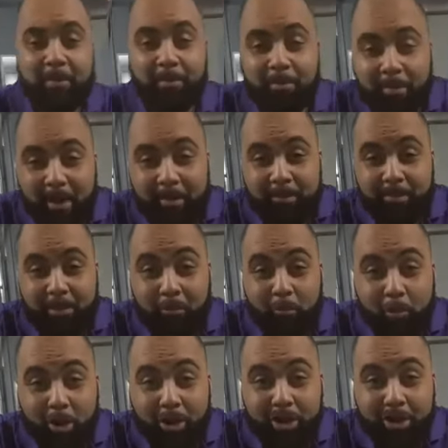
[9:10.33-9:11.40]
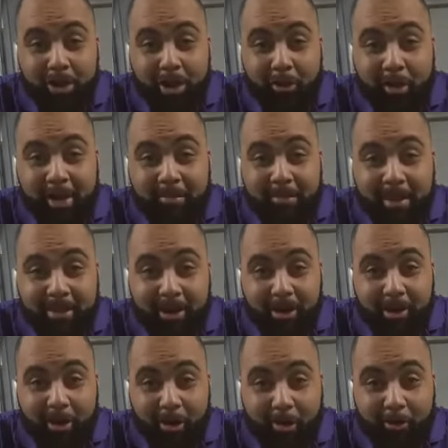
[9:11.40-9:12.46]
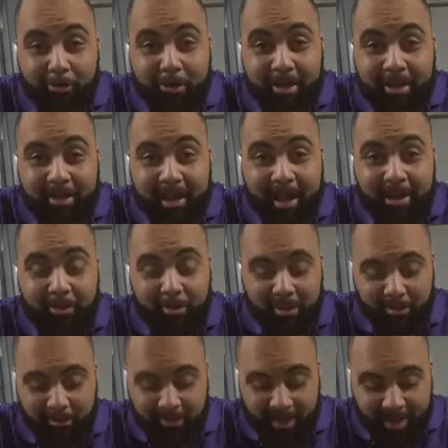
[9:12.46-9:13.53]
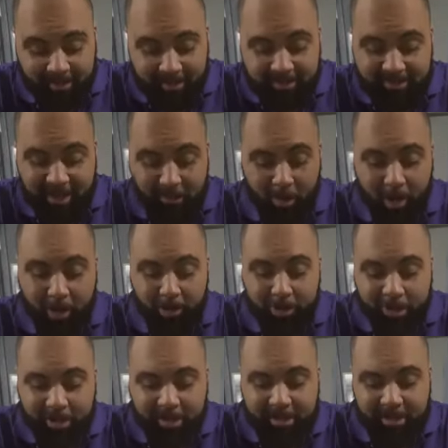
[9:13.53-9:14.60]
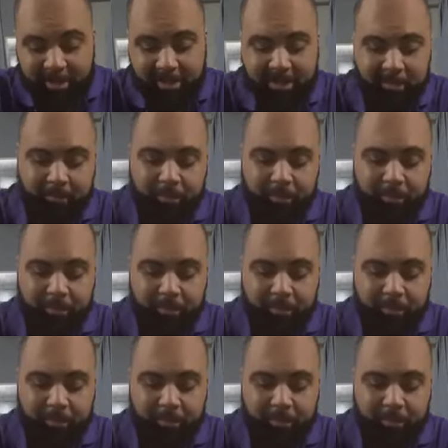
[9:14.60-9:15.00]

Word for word: But we're gonna go and make our own caterpillar necklace. Now all you're gonna need